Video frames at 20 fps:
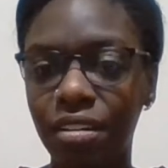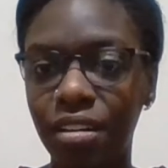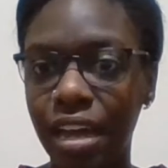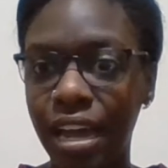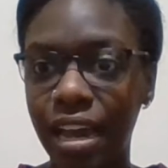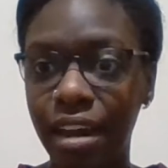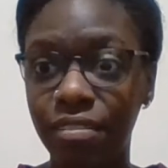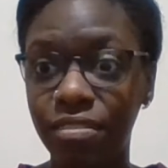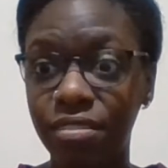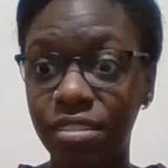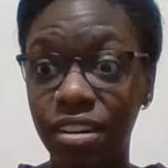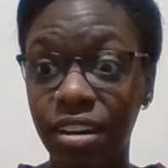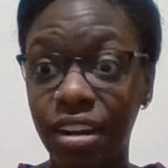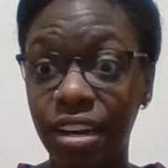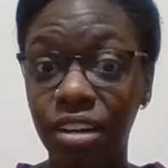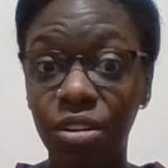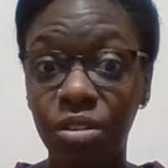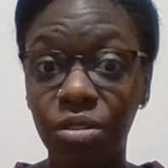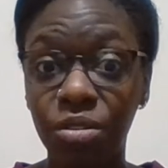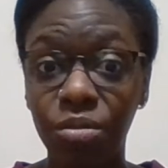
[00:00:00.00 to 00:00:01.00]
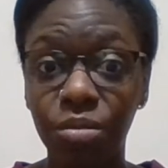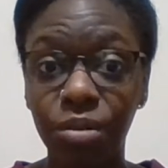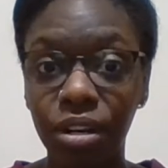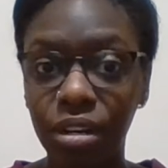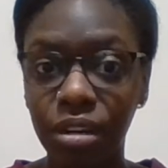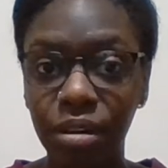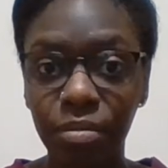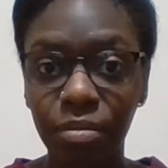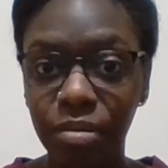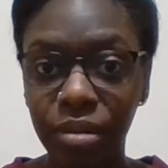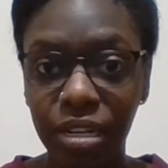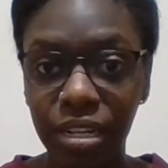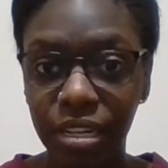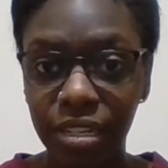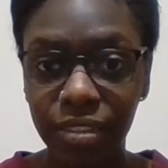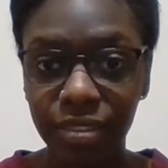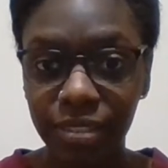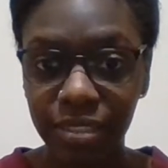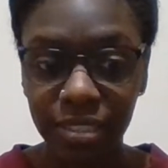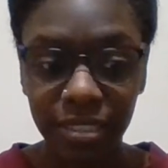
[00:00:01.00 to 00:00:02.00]
after I go to work
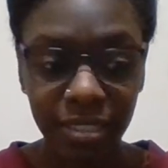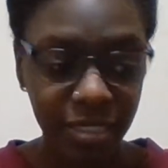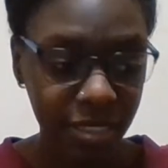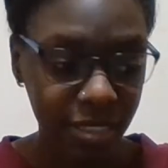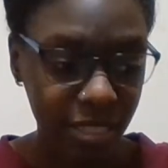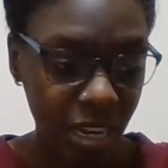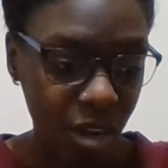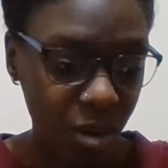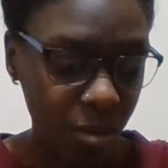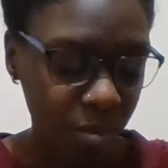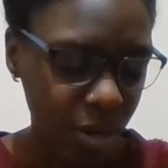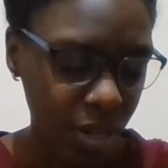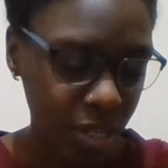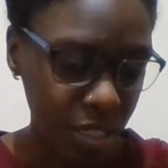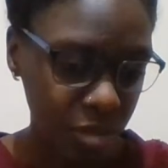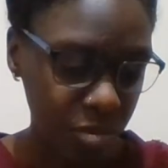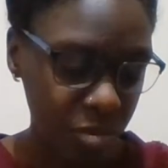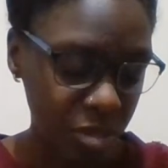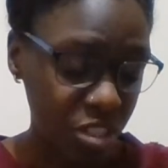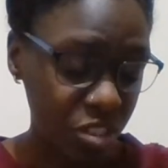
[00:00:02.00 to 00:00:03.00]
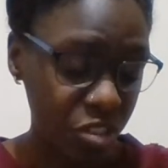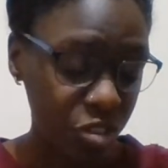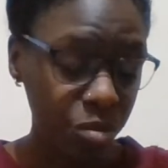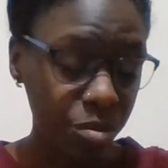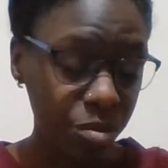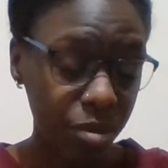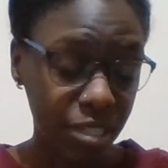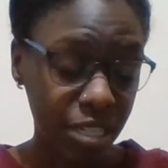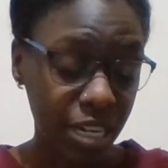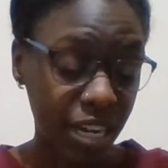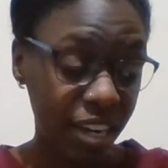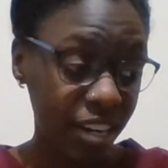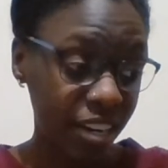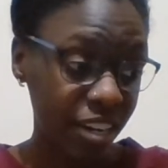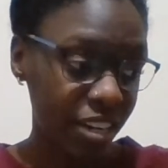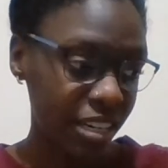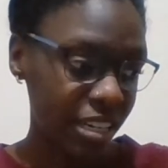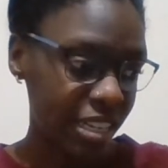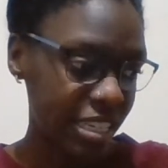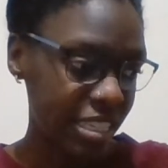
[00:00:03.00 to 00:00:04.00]
because I'll probably be super
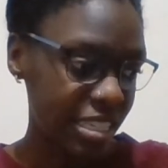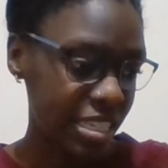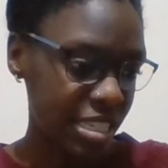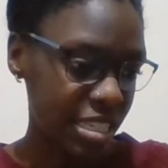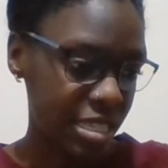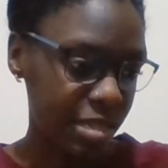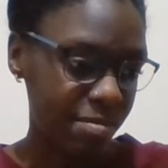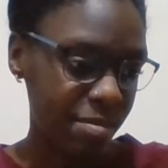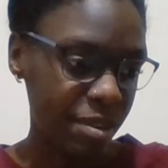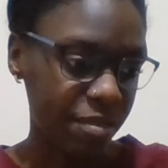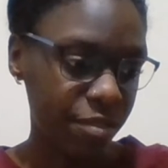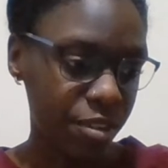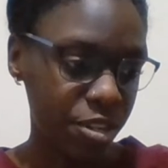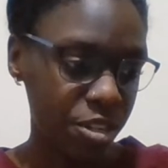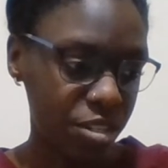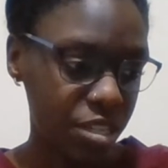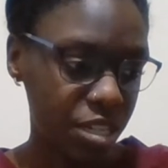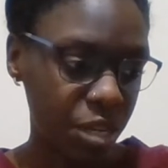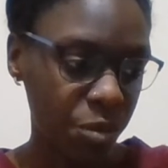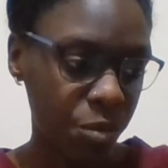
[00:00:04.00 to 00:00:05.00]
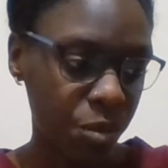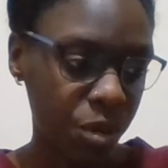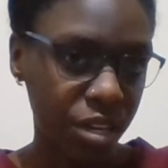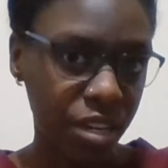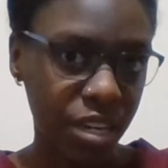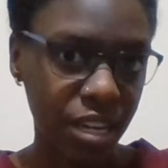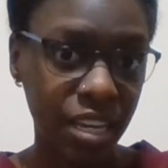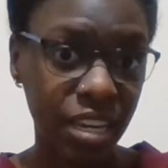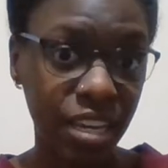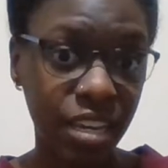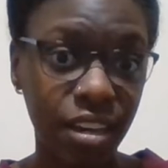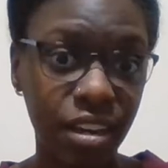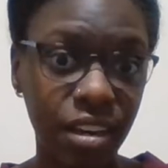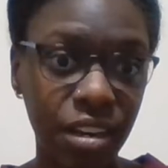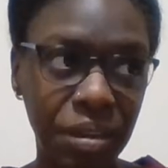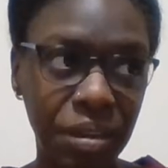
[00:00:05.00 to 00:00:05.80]
tired because this is my first day working